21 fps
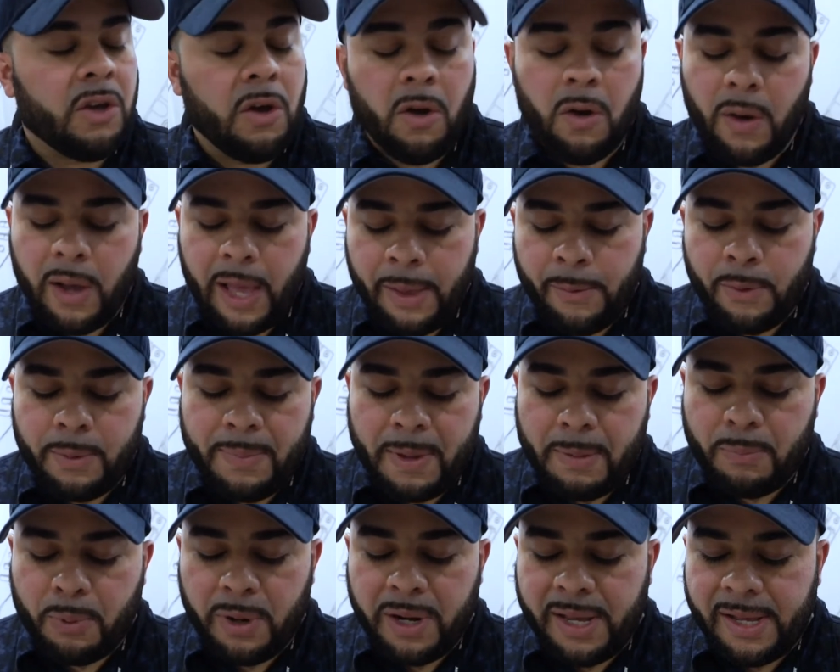So it would
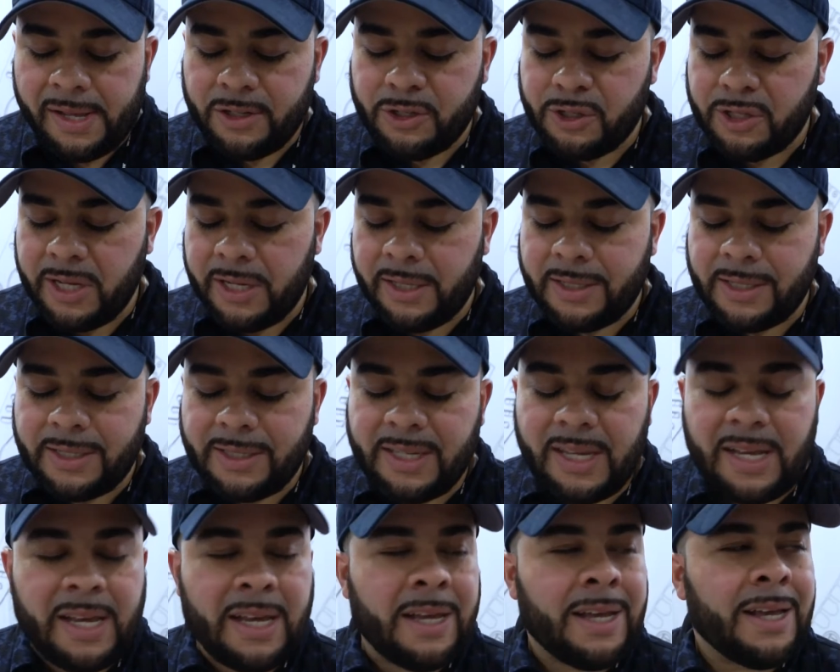be pretty interesting to
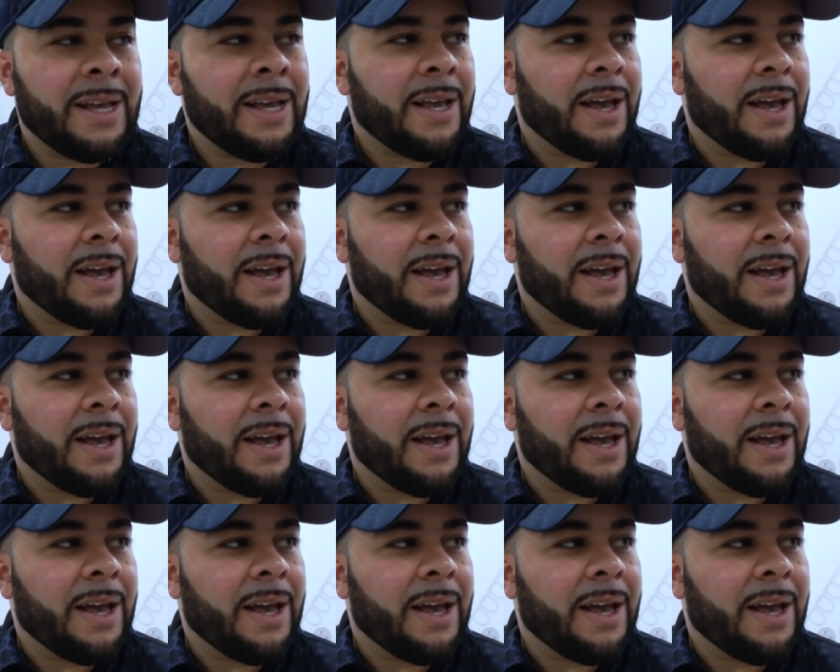see